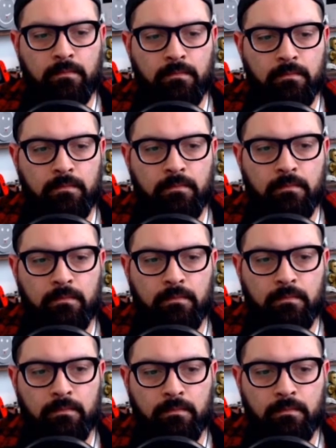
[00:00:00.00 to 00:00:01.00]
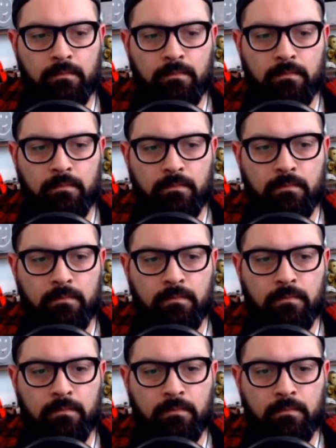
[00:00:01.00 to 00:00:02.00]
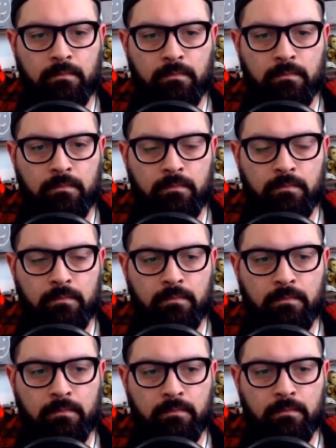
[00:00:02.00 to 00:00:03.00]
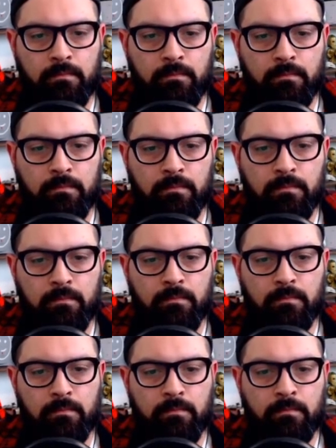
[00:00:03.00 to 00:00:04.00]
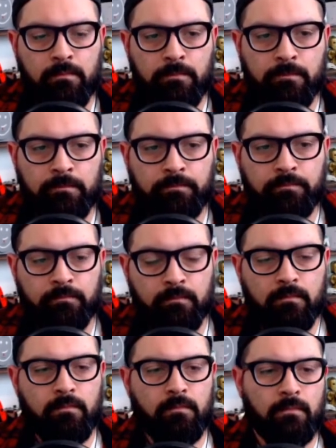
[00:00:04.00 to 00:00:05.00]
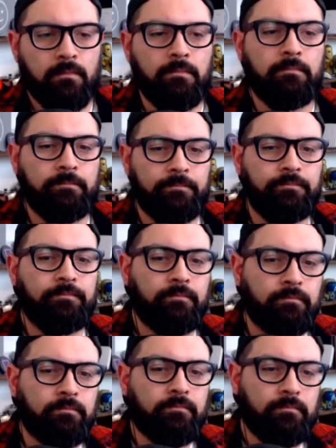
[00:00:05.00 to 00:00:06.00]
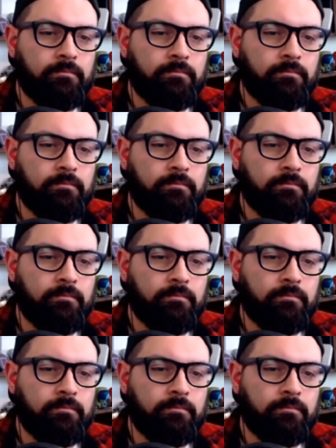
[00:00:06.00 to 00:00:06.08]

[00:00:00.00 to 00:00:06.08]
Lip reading: This person isn't speaking.